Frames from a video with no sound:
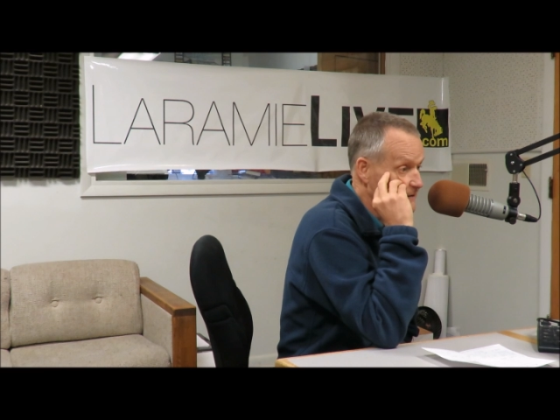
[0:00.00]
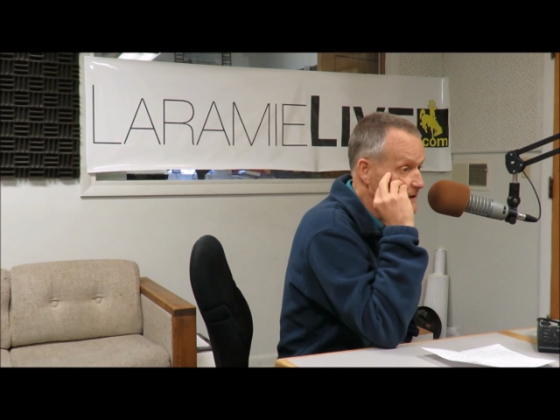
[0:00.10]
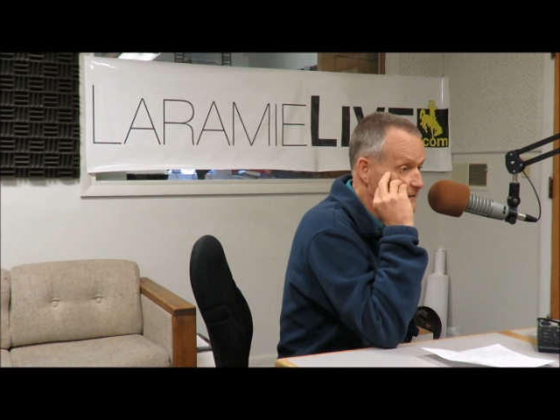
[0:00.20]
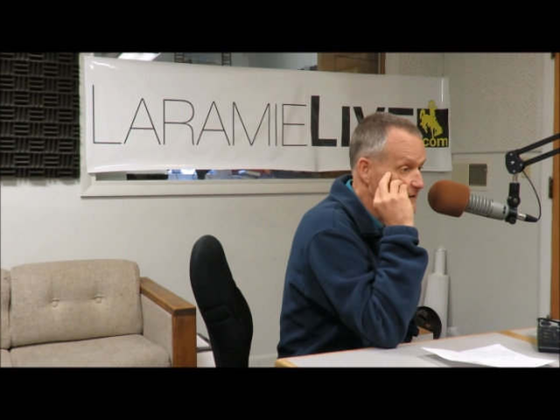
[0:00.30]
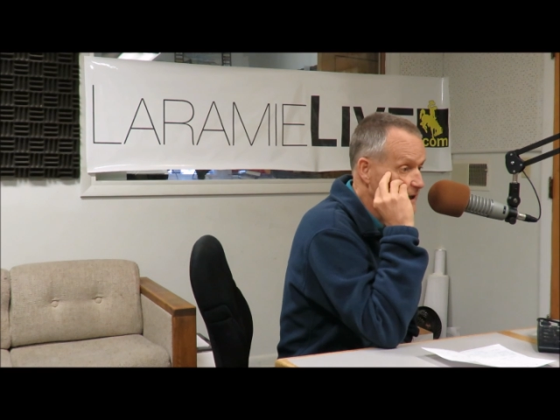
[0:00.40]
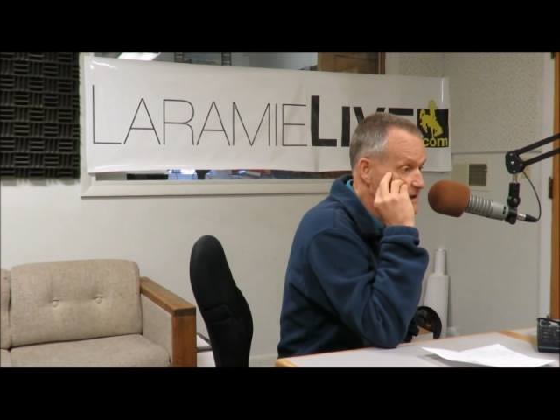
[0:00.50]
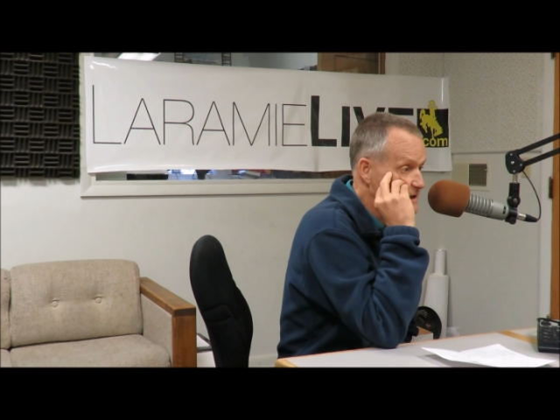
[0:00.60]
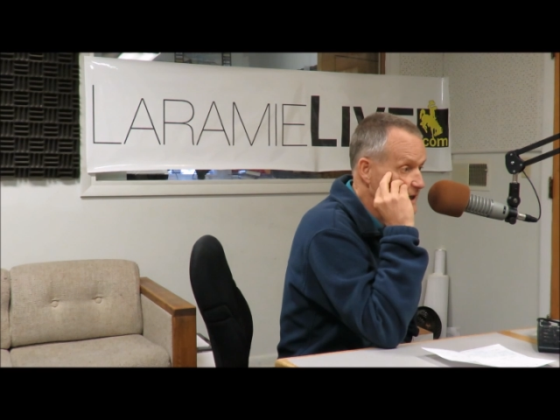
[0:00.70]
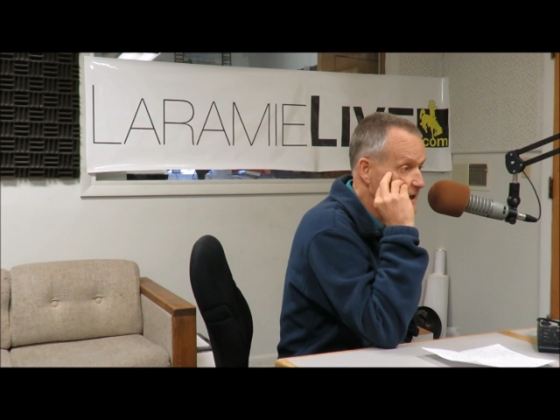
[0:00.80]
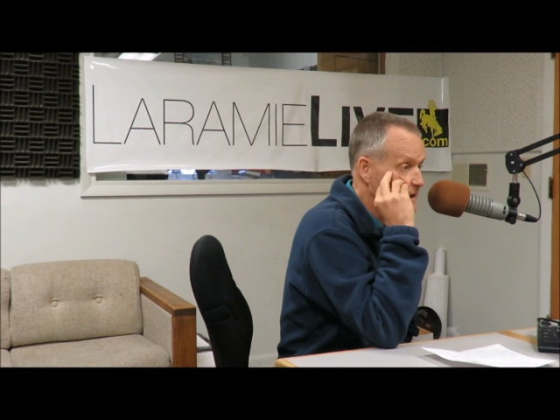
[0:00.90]
if they
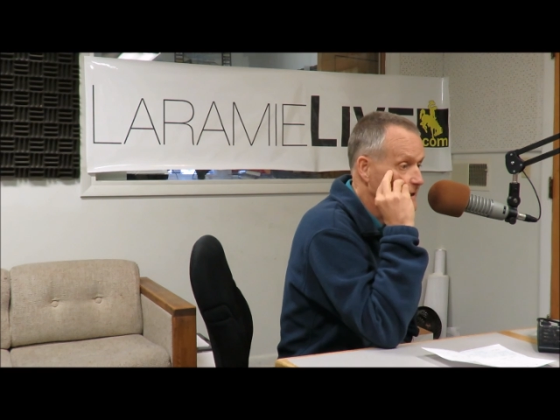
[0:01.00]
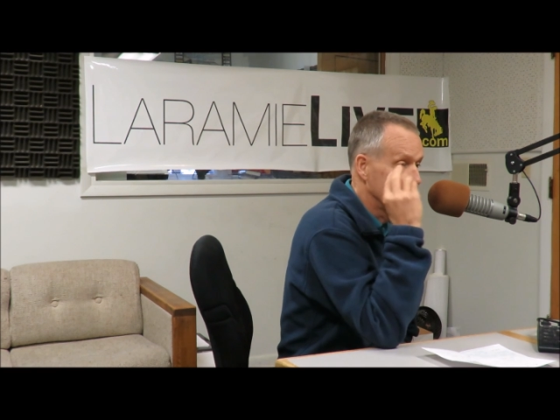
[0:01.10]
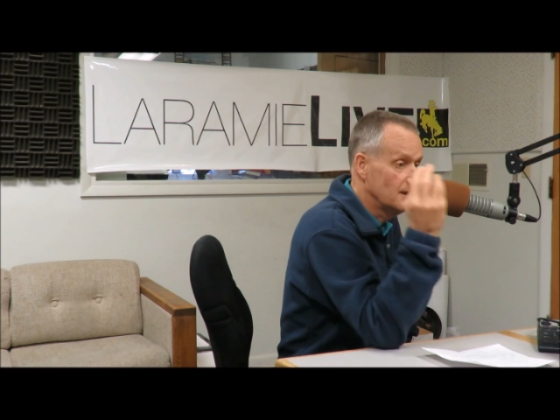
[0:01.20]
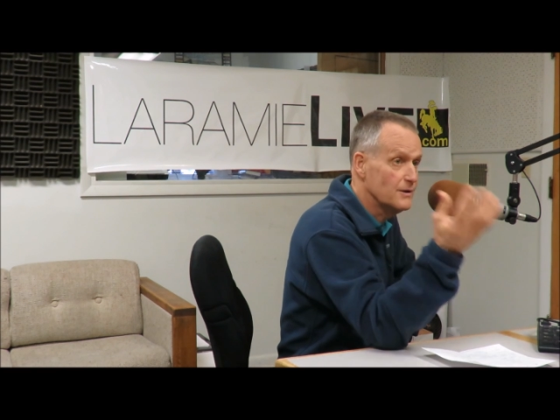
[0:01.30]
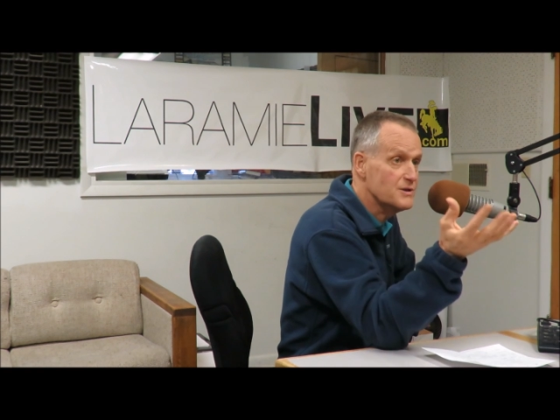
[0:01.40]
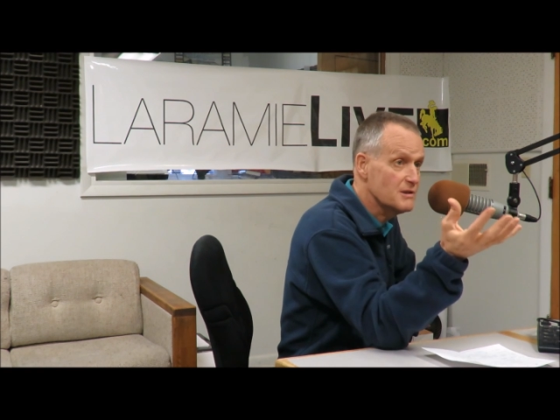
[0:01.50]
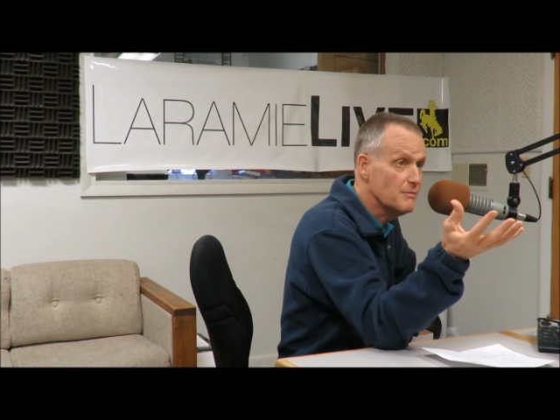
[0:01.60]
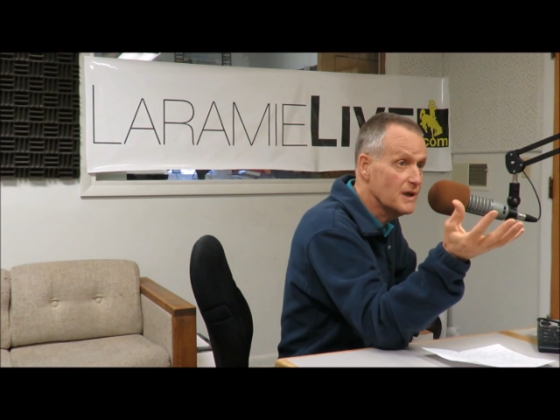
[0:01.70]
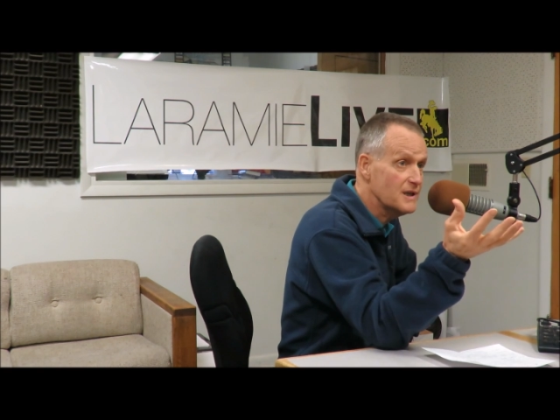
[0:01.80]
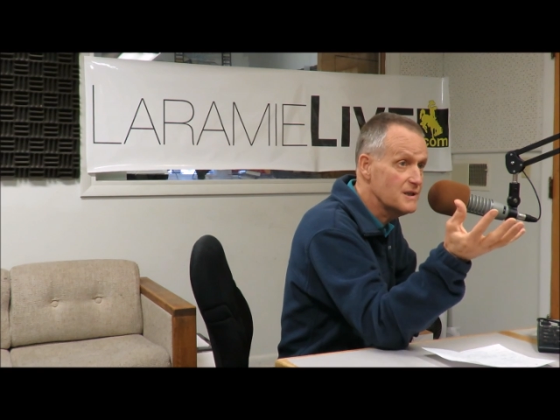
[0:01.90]
say, here's some
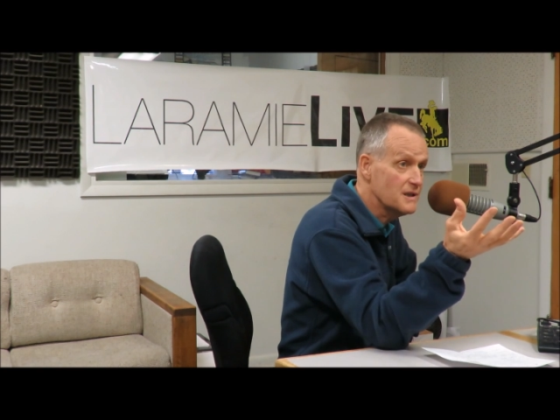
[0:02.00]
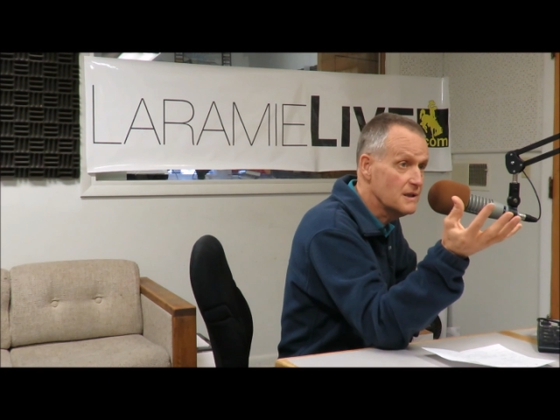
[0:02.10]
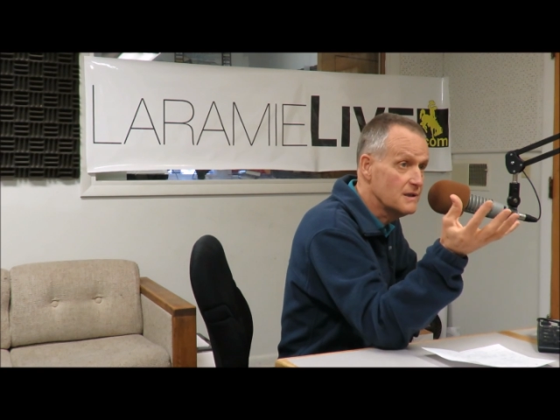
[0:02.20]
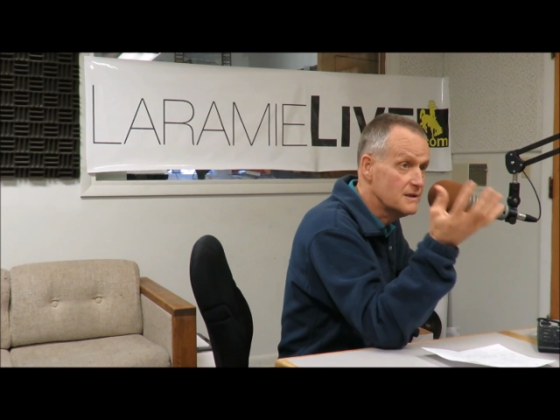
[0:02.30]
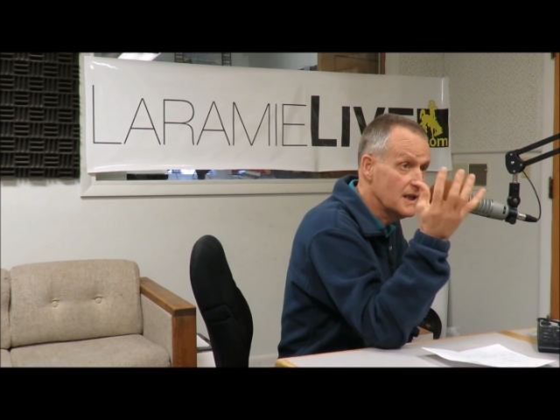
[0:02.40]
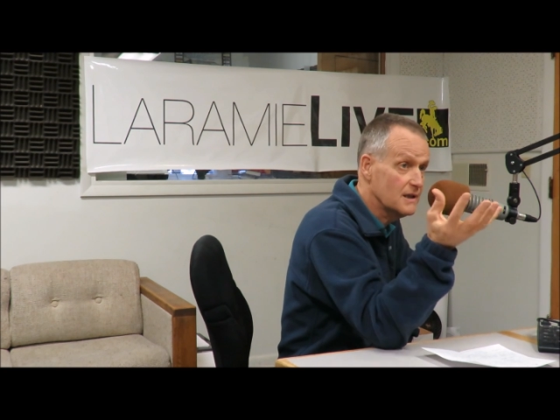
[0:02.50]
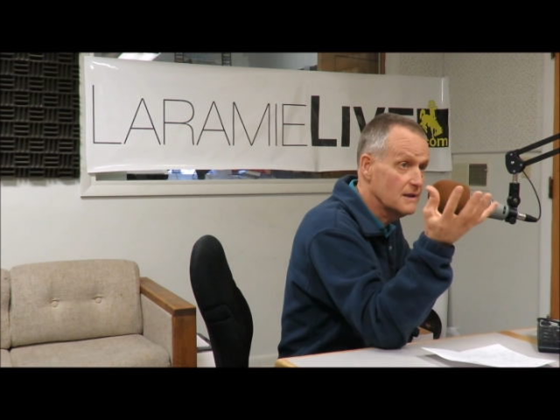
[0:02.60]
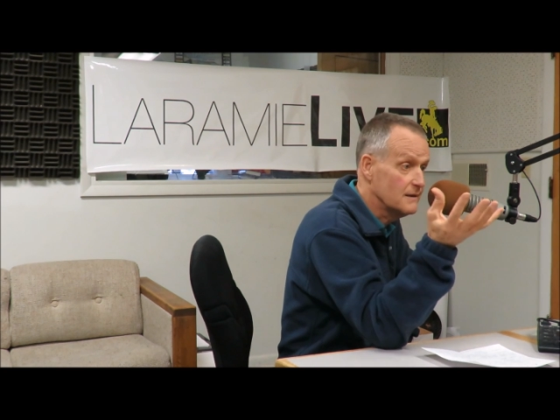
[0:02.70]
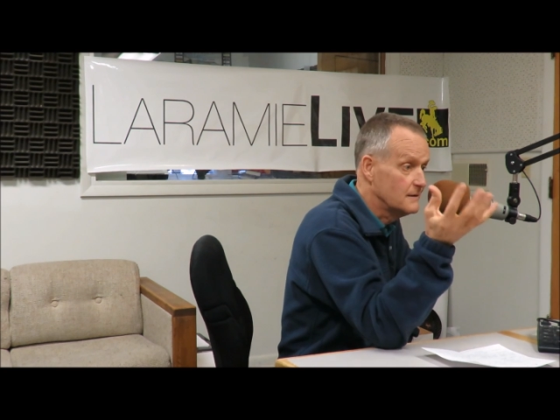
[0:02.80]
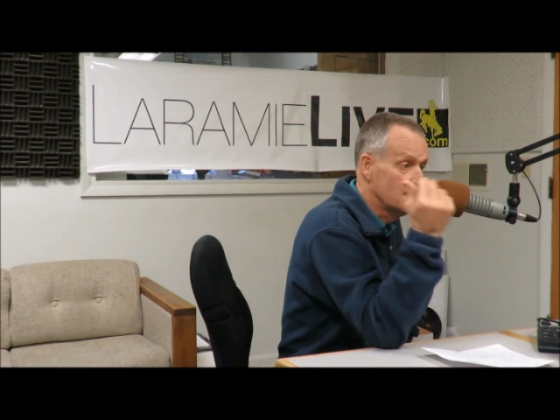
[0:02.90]
money to take
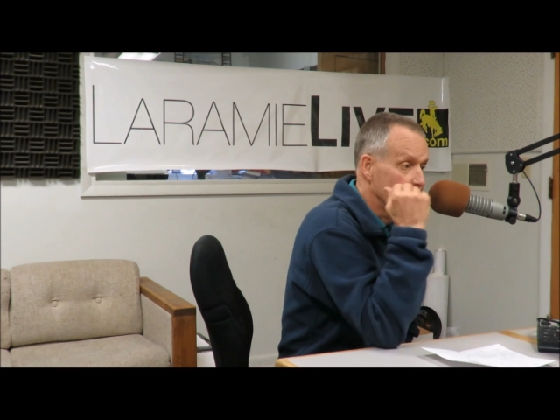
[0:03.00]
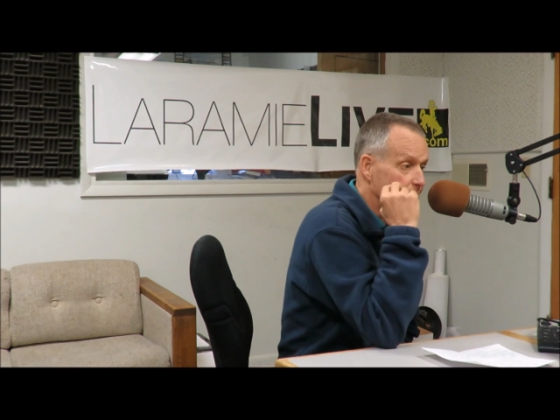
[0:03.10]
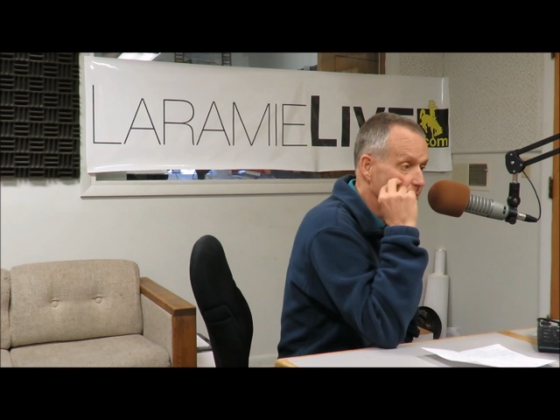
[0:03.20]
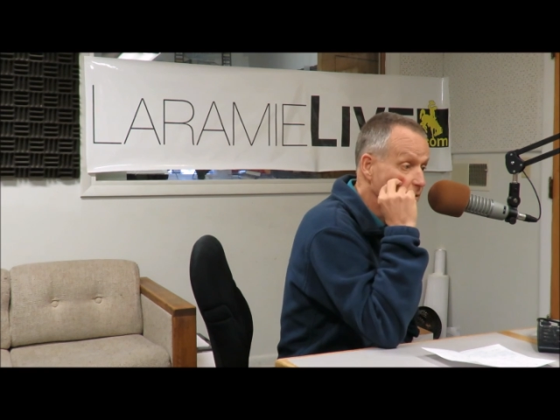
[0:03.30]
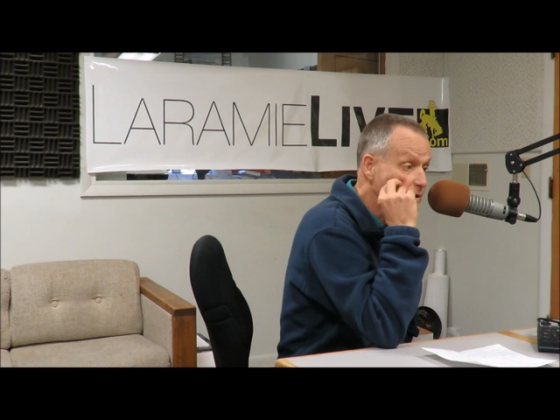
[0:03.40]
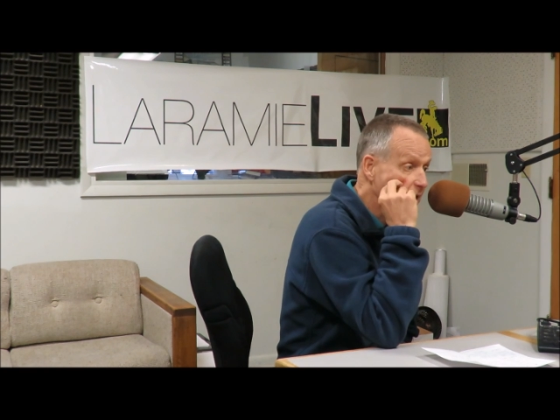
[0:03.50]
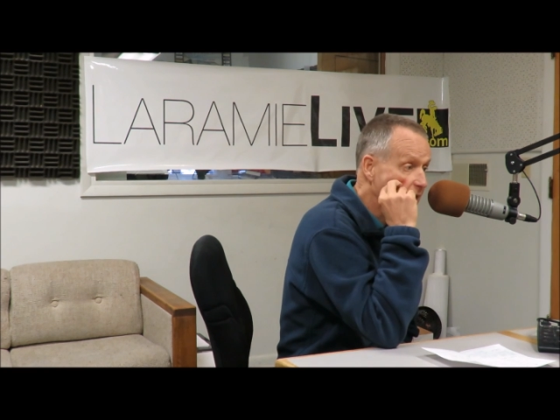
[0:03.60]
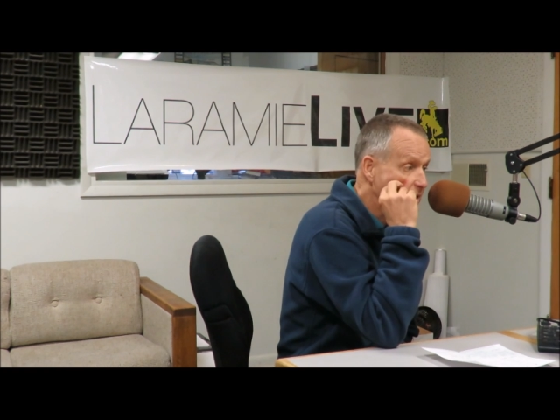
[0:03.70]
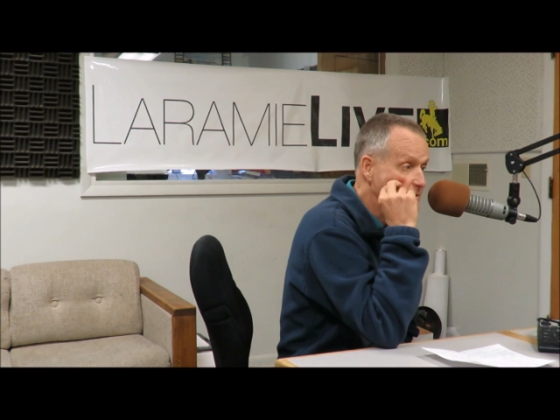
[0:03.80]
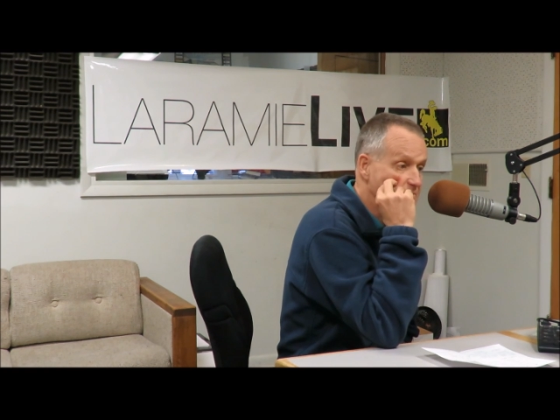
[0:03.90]
a look
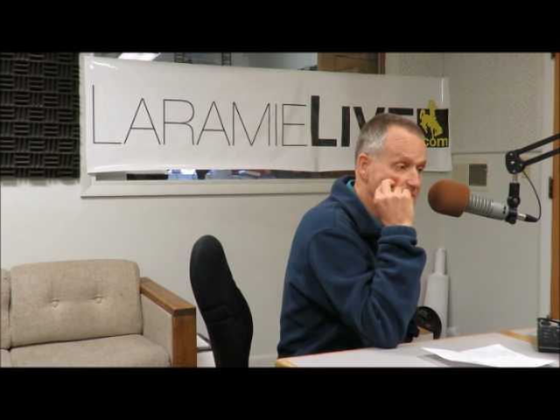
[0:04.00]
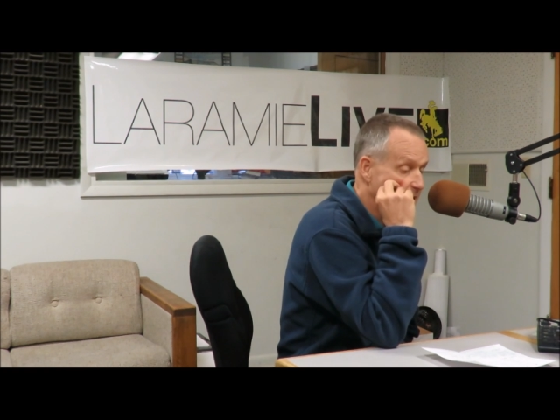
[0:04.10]
at it,